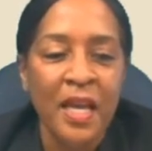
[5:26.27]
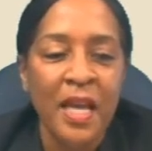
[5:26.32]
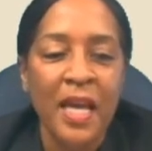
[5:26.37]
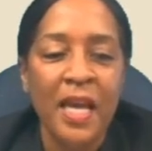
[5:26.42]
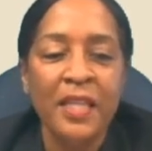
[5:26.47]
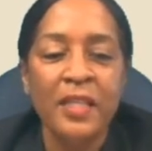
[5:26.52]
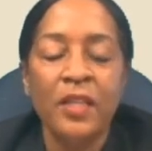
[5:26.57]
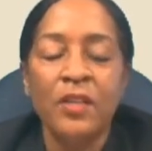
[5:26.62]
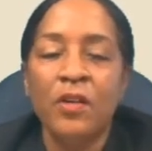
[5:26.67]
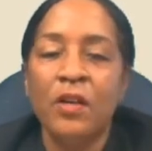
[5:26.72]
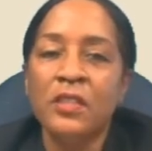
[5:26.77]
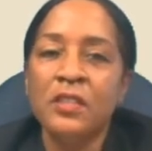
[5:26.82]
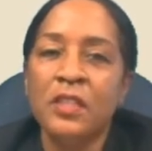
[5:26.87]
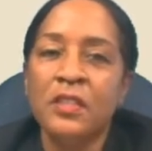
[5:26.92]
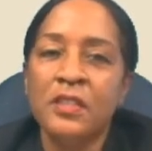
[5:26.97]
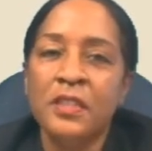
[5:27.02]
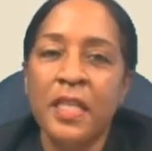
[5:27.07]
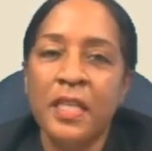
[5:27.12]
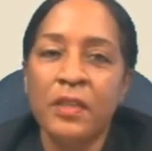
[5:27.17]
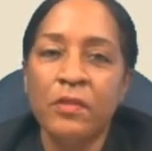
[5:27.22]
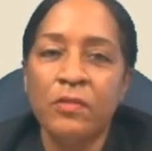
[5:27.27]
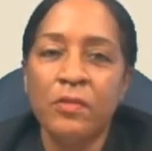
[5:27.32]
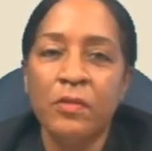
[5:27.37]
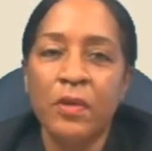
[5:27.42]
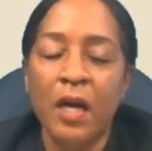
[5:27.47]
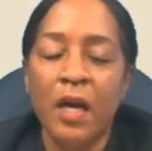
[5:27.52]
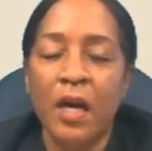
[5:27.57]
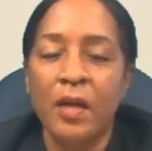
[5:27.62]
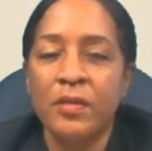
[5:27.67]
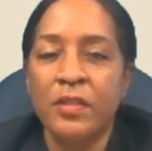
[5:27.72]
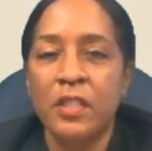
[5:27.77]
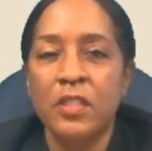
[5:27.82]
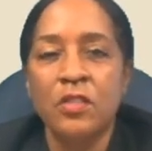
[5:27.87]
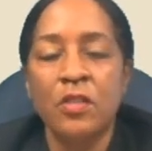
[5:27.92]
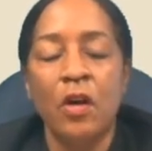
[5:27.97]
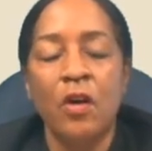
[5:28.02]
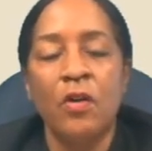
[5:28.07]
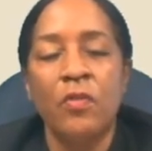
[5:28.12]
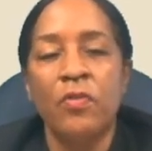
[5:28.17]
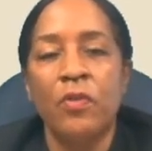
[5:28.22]
And then also setting just
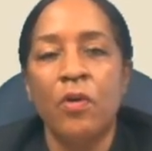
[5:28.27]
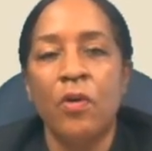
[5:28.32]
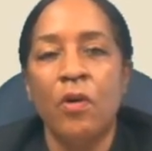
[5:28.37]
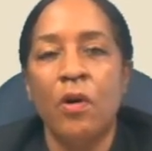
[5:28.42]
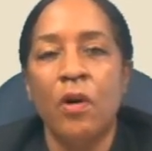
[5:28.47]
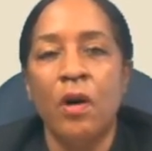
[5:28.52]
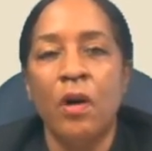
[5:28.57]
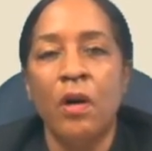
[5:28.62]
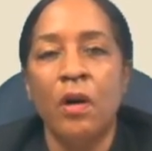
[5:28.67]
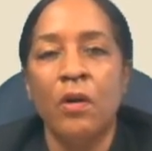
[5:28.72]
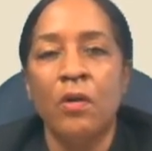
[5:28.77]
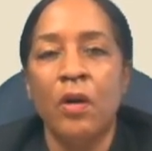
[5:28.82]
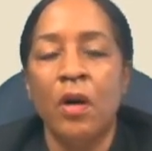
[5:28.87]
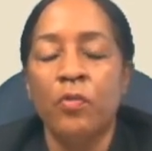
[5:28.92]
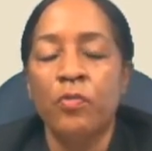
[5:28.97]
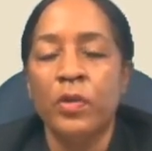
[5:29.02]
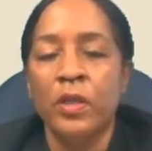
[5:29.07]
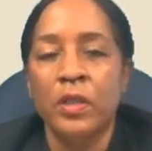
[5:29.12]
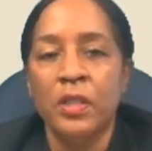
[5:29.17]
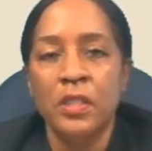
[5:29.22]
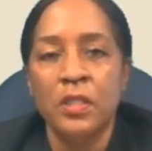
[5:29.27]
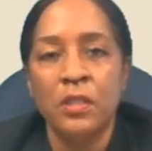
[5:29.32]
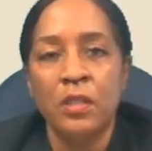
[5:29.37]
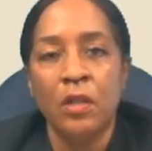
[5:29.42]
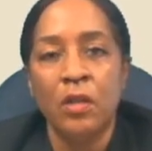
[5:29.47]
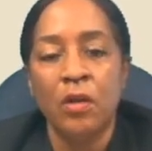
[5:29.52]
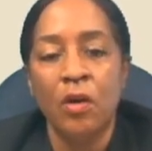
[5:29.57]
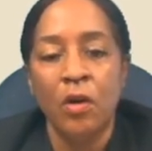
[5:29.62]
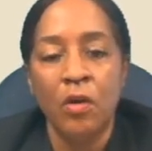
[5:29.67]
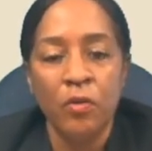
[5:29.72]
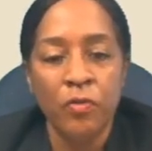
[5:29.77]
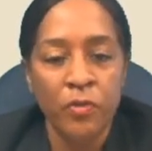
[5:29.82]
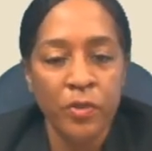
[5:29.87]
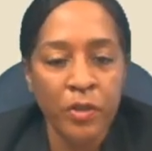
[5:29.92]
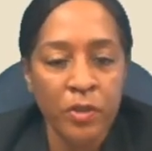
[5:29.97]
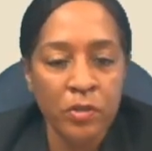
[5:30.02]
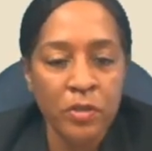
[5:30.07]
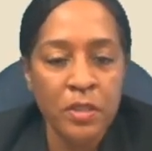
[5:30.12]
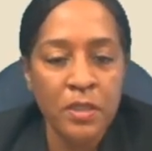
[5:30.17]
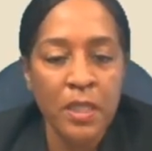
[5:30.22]
overall a realistic goal for
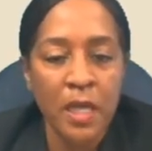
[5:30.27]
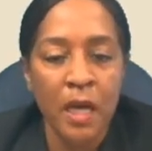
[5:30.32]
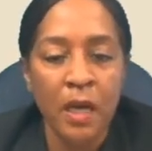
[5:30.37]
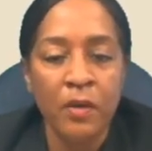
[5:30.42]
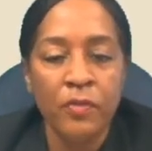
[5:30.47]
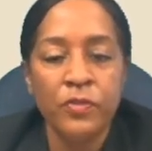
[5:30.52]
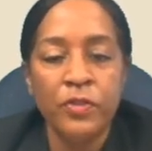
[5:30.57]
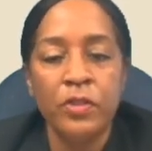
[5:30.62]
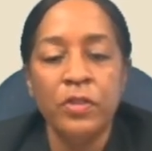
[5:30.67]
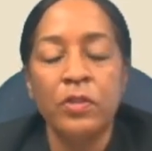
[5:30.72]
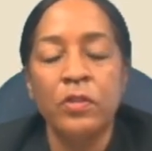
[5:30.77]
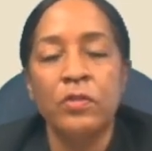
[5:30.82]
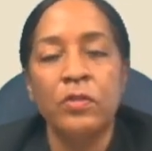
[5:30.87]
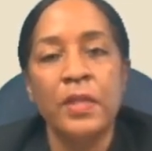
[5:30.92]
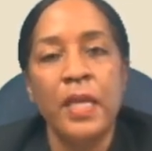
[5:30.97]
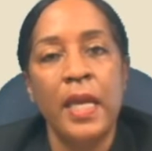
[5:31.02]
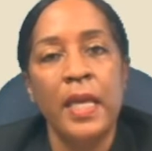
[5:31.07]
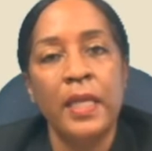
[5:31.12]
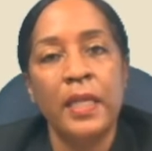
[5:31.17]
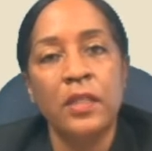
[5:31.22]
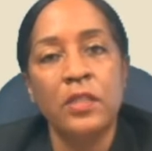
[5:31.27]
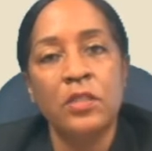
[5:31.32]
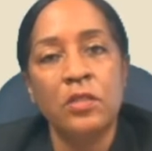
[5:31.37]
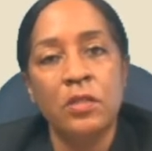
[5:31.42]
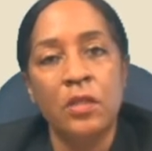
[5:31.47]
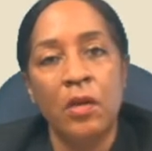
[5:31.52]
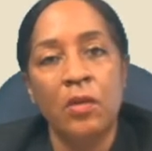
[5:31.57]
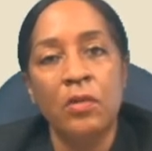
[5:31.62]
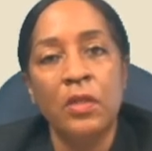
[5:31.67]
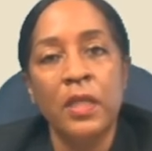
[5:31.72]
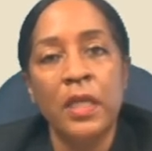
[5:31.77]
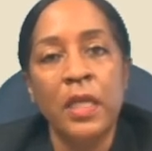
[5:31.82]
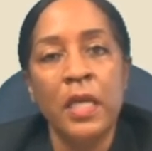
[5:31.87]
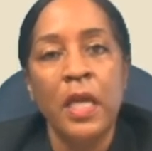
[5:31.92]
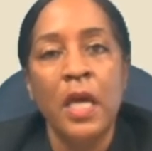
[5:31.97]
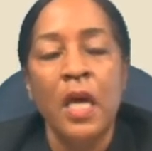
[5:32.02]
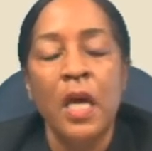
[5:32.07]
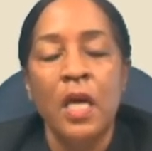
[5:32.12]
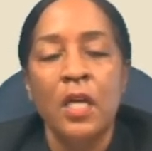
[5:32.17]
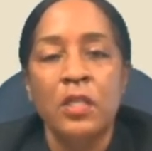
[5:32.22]
yourself to take it slowly
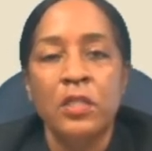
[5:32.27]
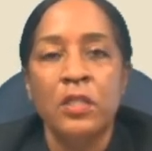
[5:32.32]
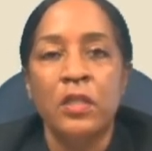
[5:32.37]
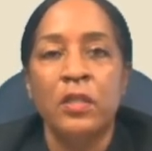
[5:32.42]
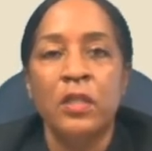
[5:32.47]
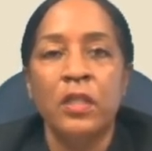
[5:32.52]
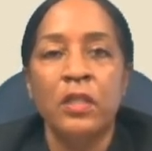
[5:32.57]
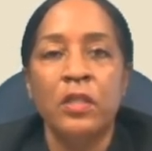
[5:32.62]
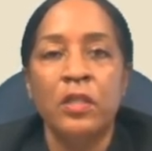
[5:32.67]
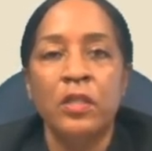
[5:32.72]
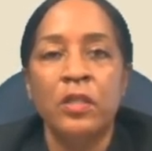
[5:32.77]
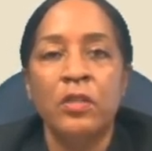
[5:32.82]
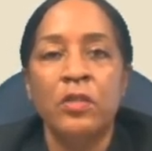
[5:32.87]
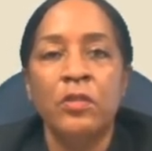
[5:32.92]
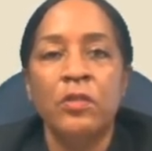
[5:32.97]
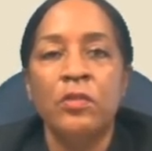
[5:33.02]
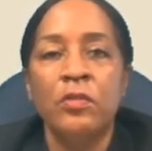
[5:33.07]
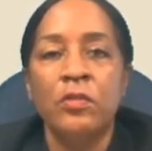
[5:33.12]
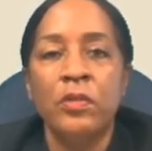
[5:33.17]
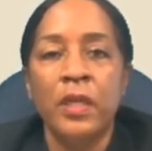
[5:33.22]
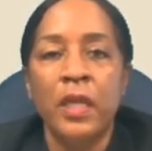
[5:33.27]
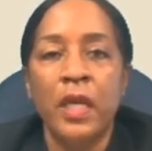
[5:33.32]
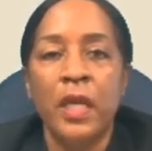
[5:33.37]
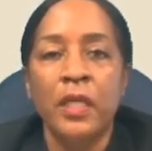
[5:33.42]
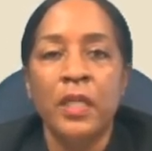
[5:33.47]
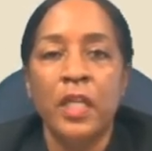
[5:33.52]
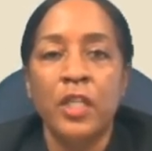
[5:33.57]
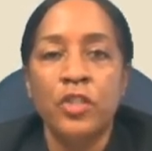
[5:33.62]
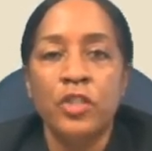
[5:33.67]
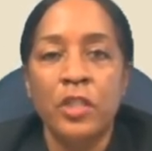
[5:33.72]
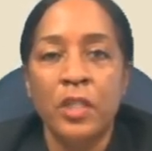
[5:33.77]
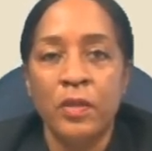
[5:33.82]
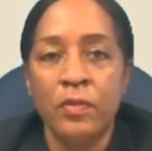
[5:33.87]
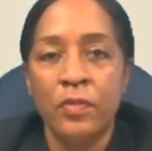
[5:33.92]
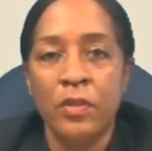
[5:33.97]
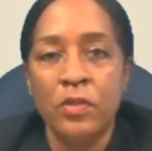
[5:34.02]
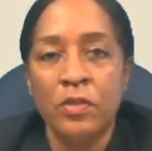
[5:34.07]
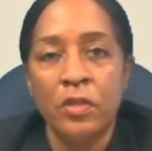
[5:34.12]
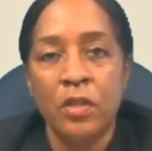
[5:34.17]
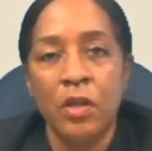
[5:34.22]
so that you can achieve
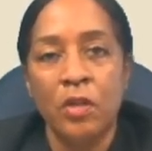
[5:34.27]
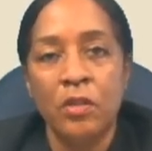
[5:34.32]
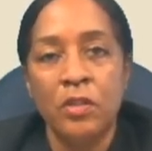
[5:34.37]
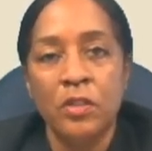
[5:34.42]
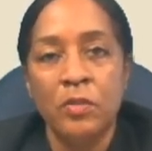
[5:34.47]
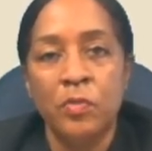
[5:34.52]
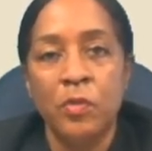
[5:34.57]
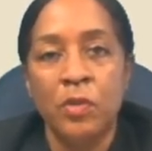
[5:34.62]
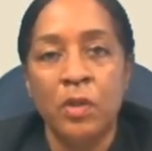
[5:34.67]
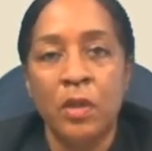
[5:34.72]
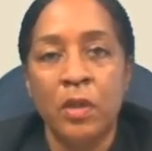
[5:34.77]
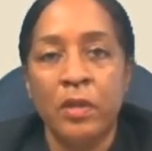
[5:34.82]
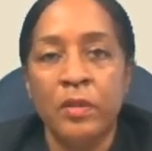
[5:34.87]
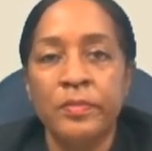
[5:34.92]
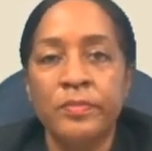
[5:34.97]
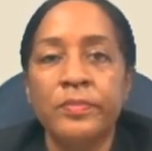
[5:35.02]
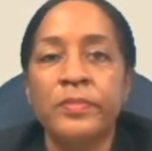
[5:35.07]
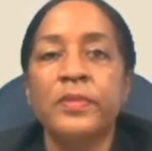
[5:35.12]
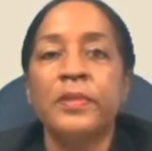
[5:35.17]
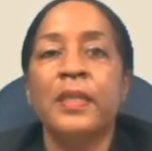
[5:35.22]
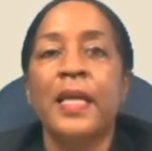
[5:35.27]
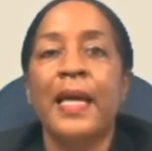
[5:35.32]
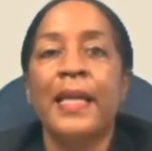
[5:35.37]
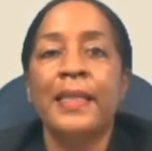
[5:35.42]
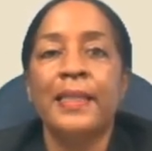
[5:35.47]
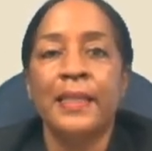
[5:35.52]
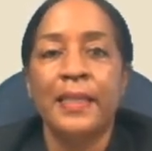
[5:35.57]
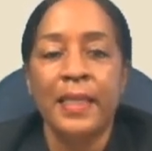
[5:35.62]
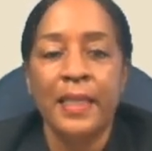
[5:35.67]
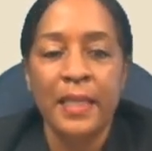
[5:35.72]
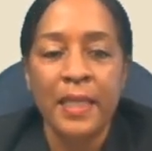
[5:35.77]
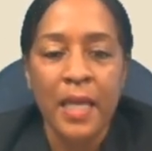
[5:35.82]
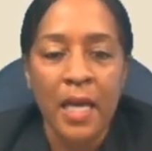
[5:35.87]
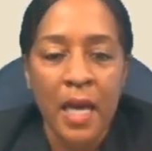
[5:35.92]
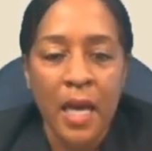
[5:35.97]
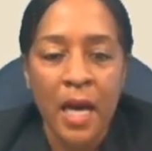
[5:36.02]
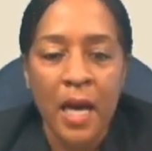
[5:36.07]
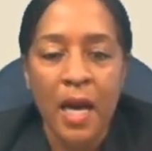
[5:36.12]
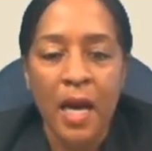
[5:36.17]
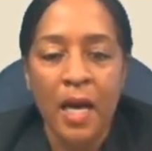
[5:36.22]
those goals more lightly
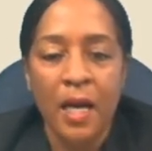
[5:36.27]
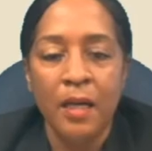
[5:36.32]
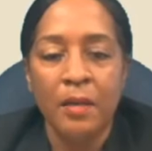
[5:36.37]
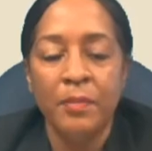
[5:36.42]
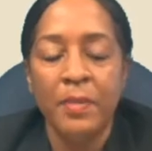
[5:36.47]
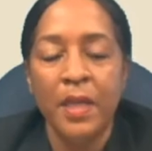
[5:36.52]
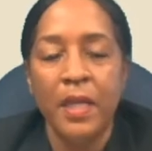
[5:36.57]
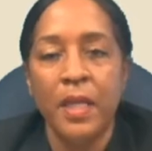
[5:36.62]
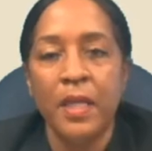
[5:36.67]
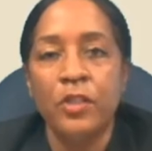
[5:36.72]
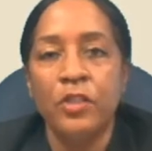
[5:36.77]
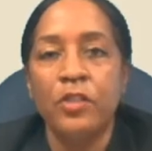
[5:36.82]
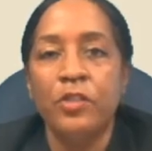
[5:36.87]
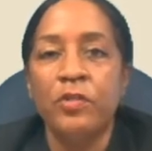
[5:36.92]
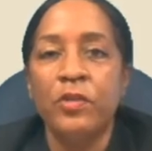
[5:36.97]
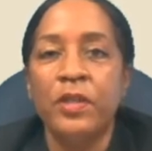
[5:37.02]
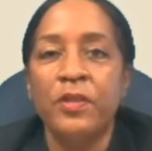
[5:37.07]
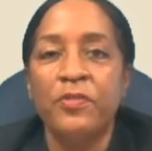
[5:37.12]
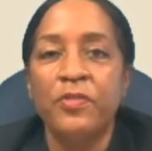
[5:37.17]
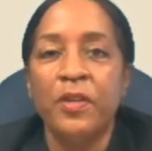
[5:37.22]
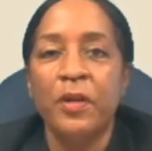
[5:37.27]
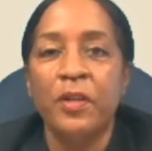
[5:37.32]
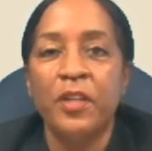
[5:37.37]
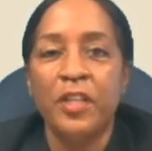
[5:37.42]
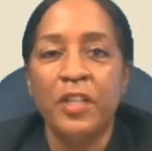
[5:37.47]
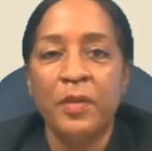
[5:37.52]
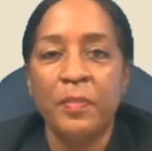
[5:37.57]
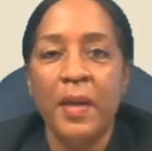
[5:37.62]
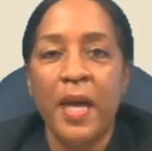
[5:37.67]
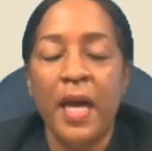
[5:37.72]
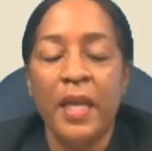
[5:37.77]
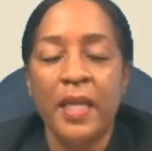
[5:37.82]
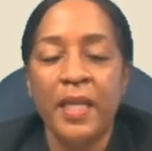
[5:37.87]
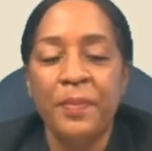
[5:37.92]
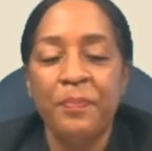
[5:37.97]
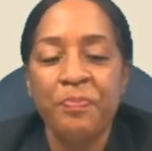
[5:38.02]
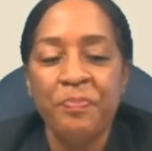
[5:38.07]
and you can feel good about it.